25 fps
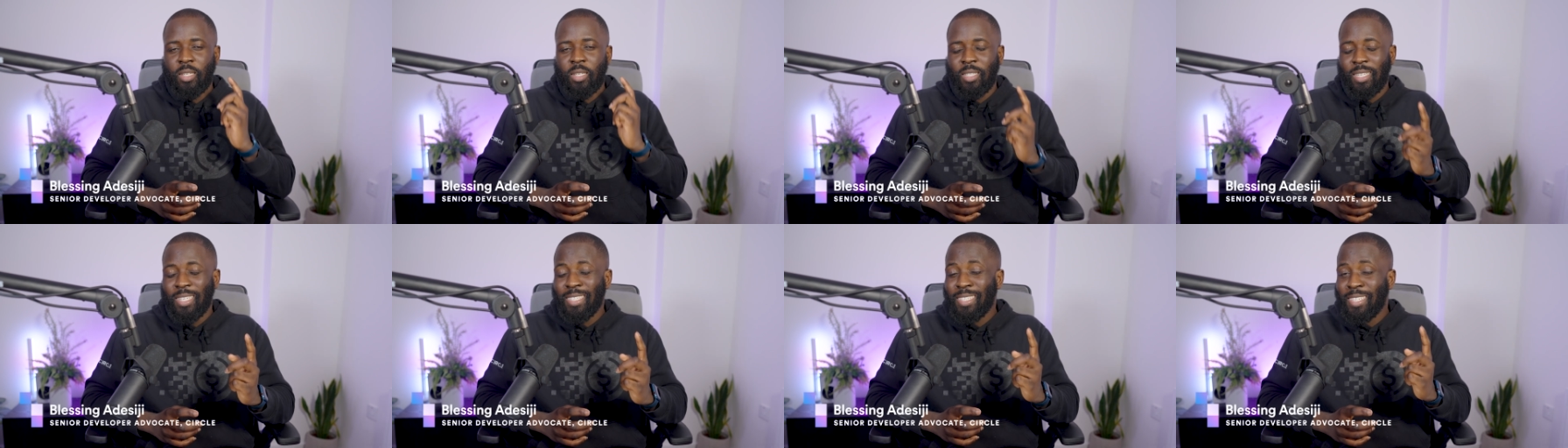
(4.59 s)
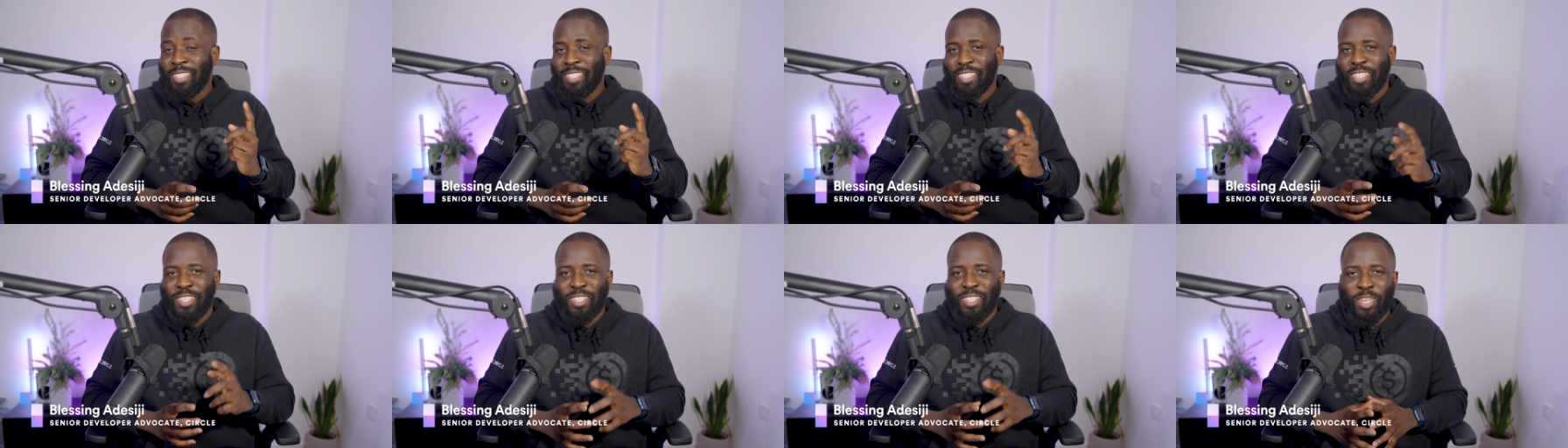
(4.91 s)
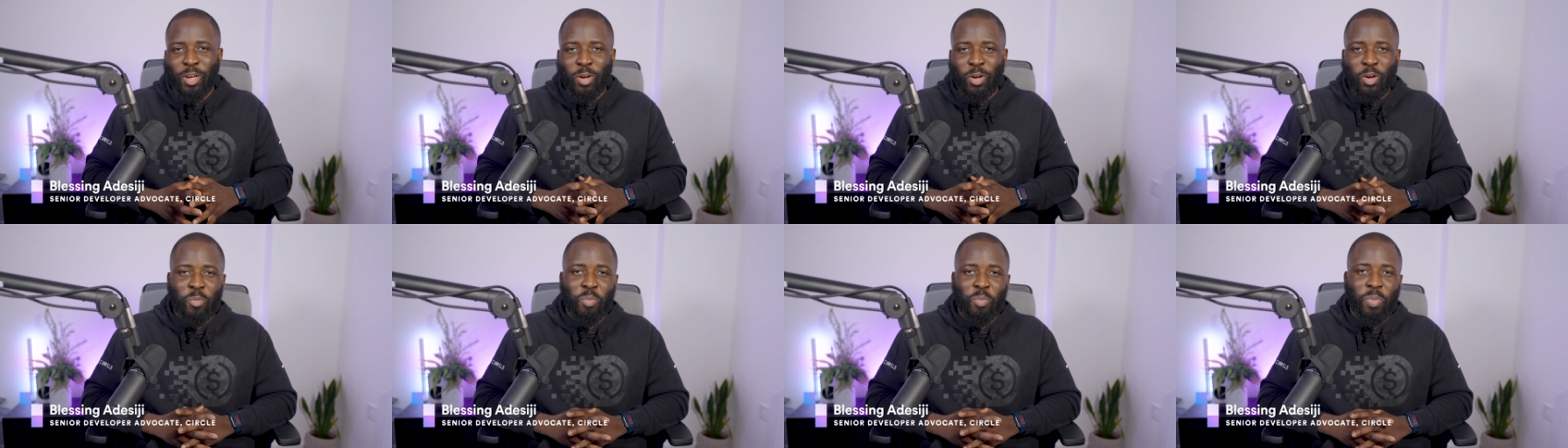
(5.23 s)
This is the
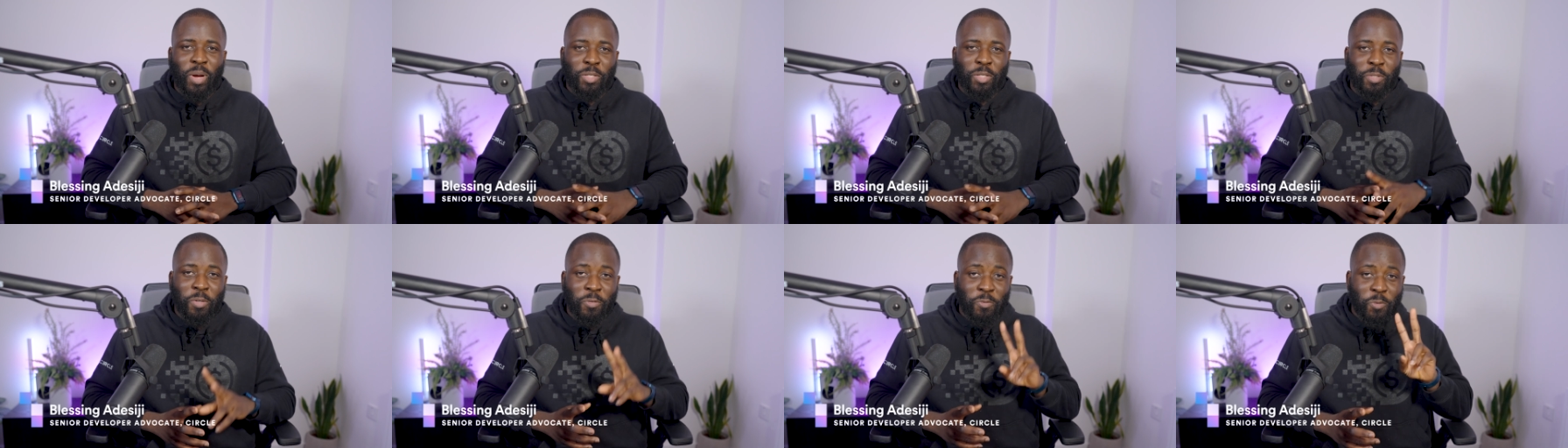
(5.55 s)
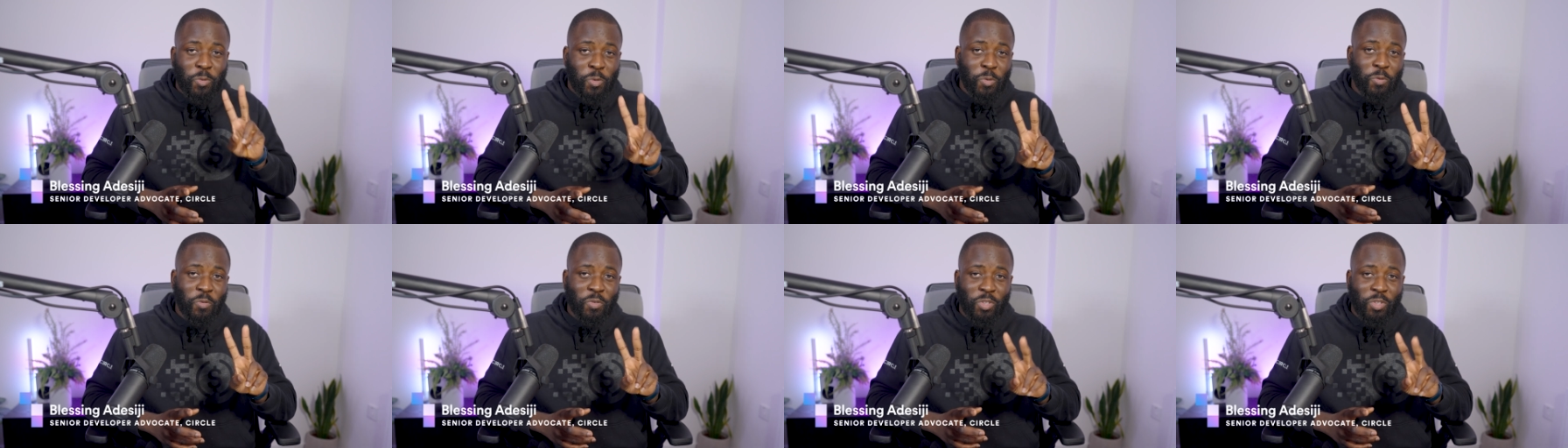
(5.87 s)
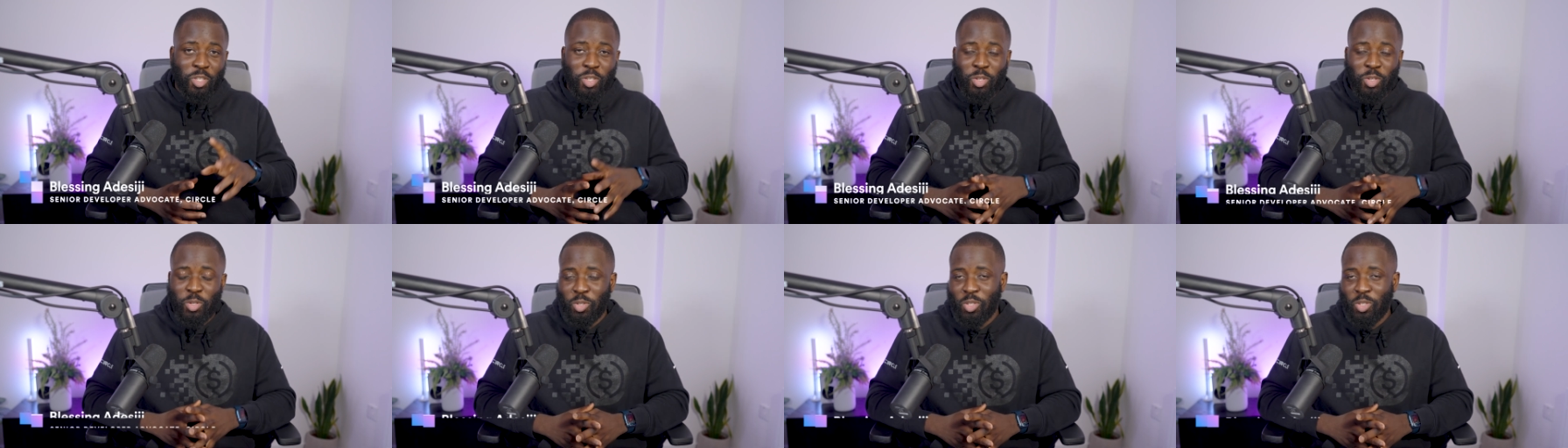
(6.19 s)
second part of two
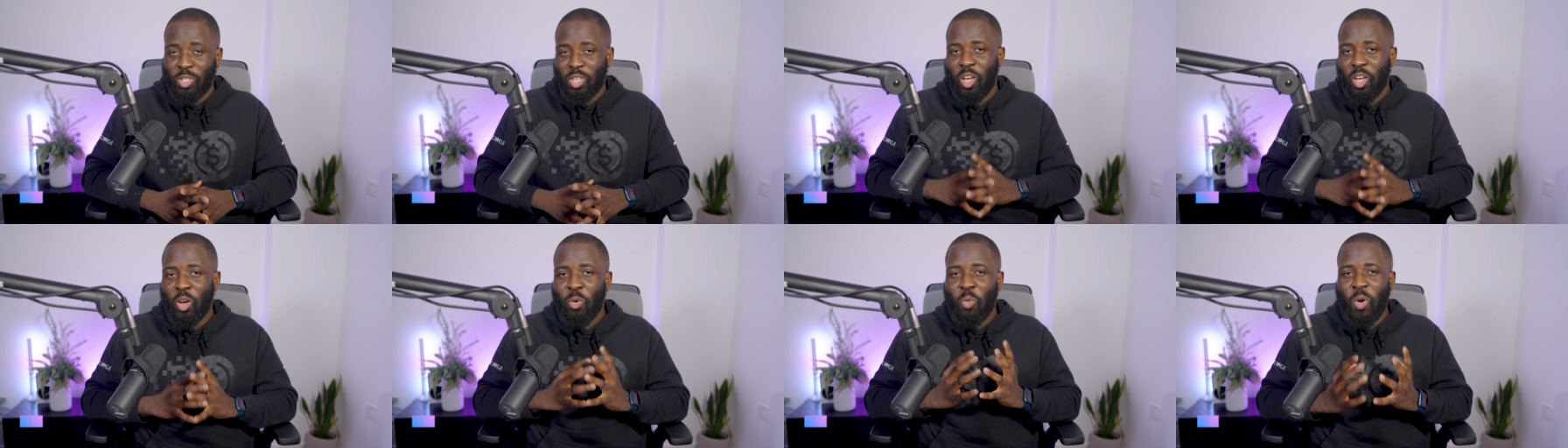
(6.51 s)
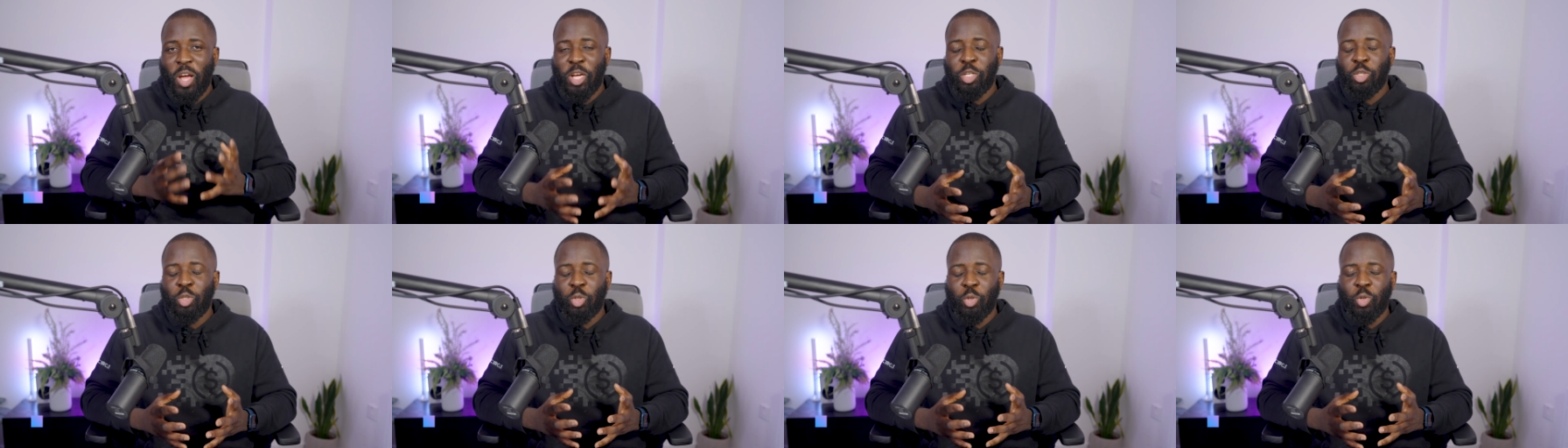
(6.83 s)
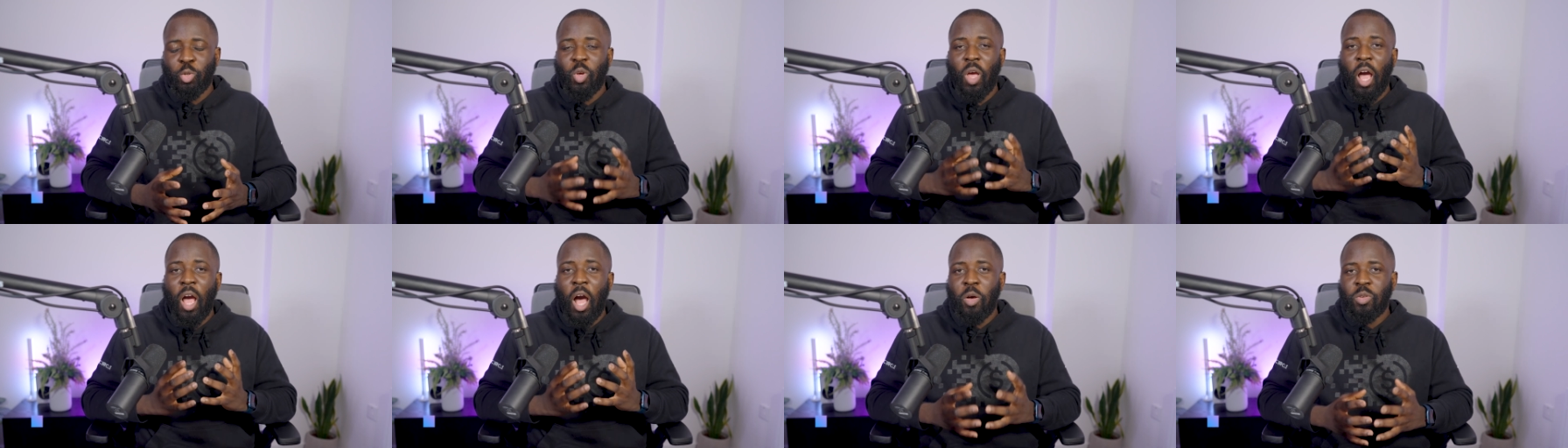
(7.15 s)
videos where I show
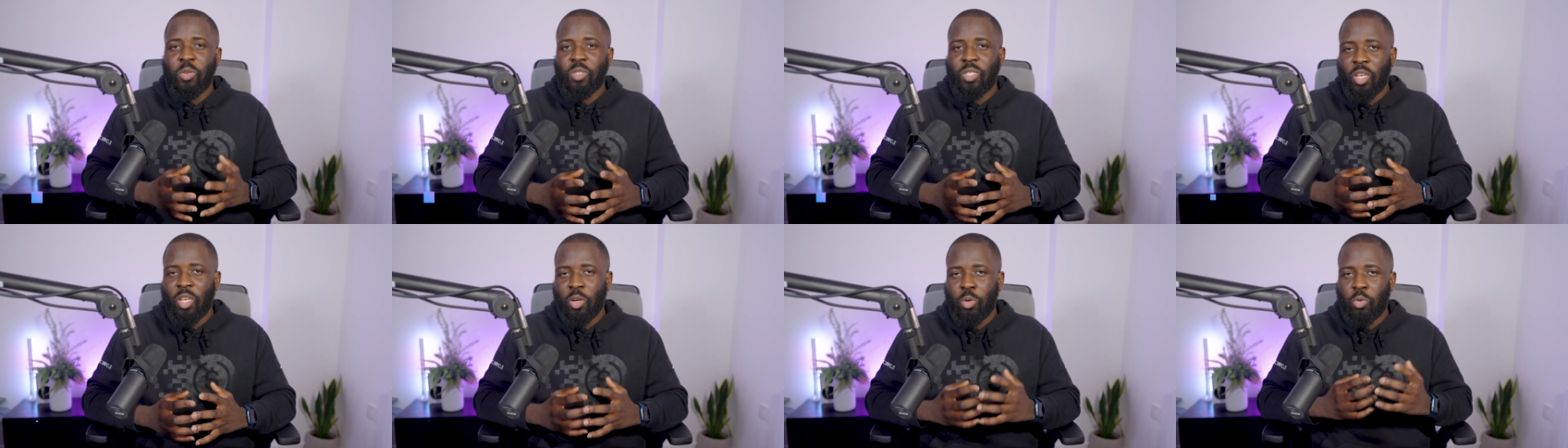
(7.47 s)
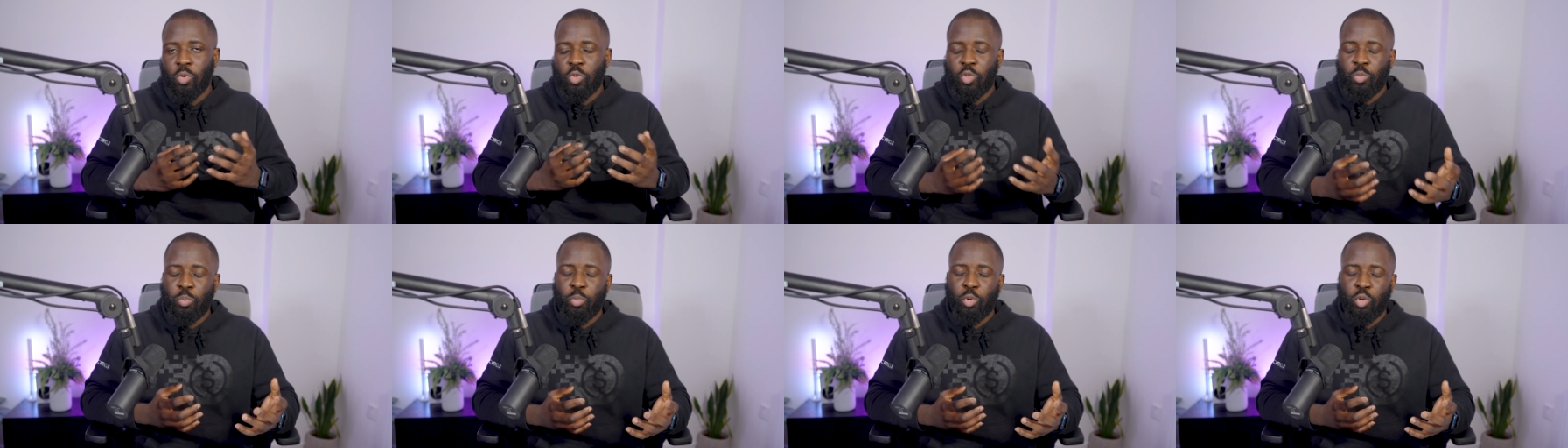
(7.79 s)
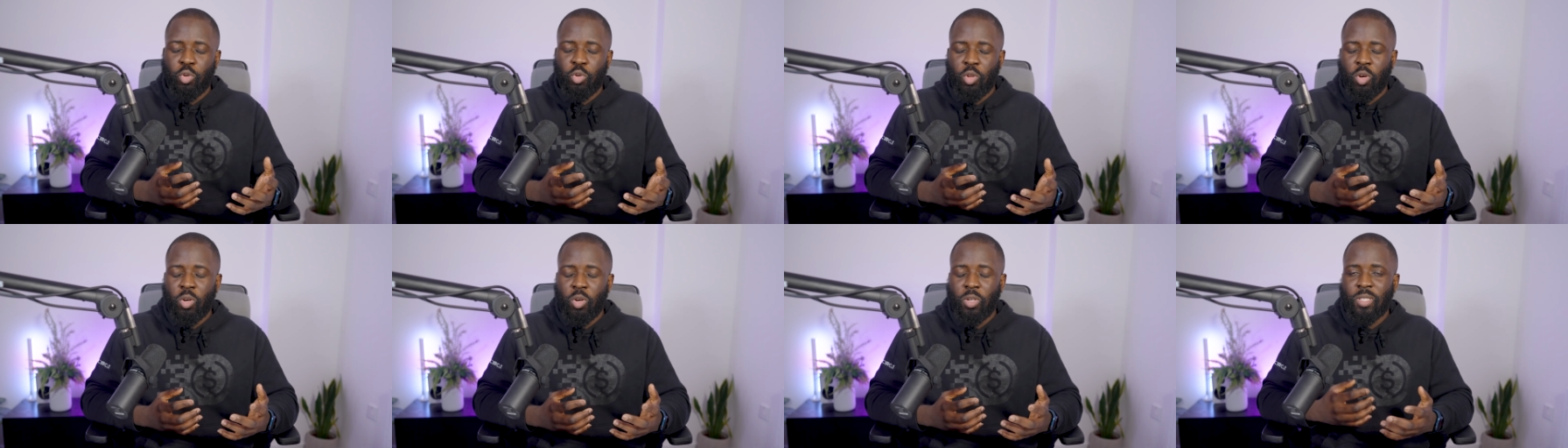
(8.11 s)
you how Circle's
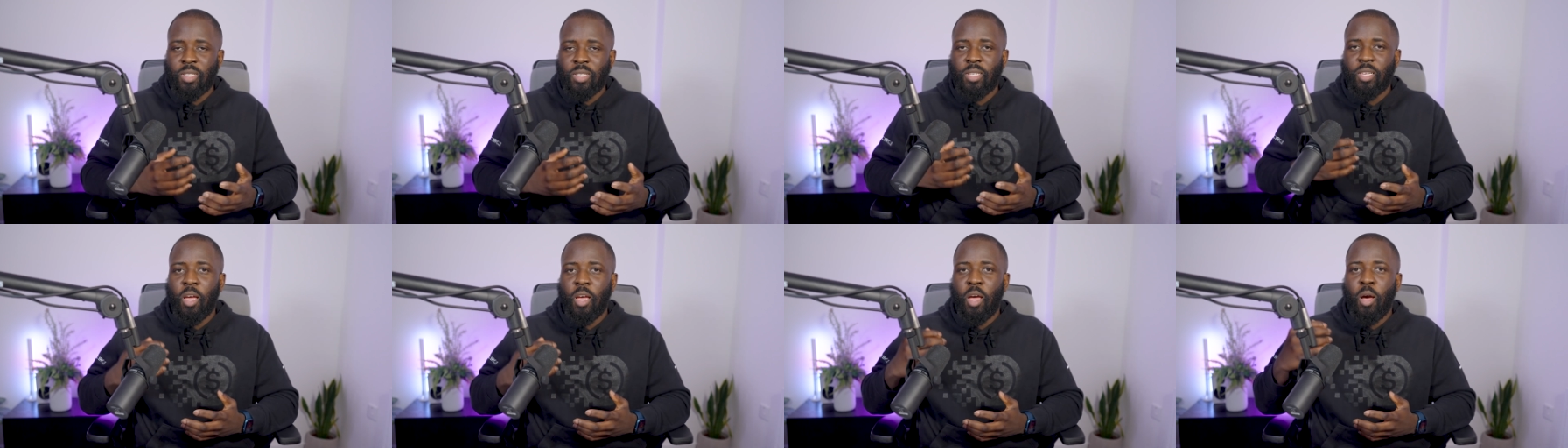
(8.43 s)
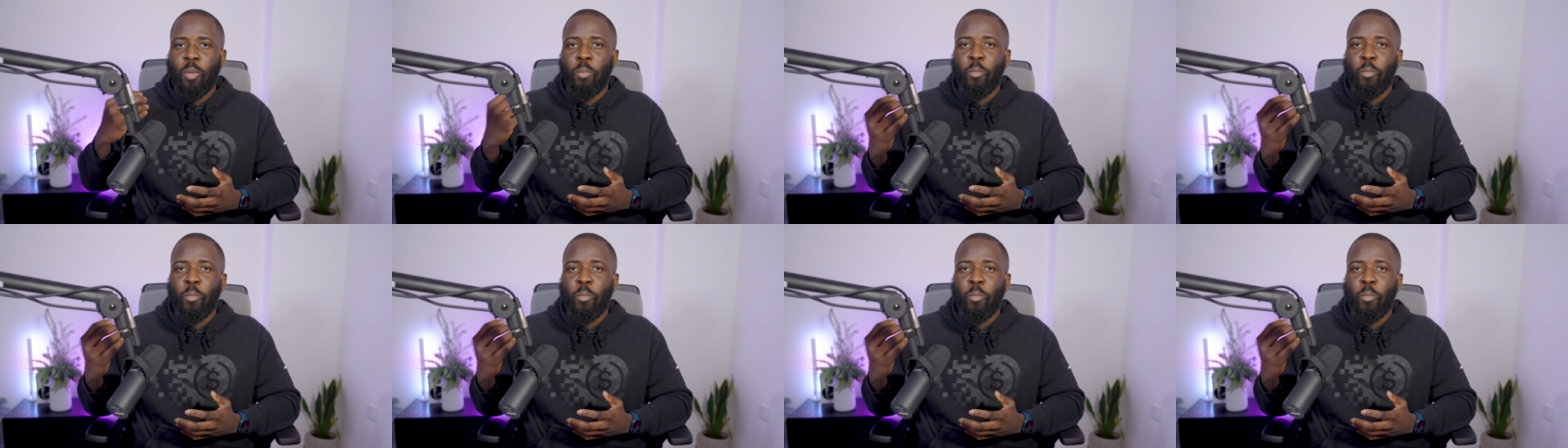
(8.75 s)
products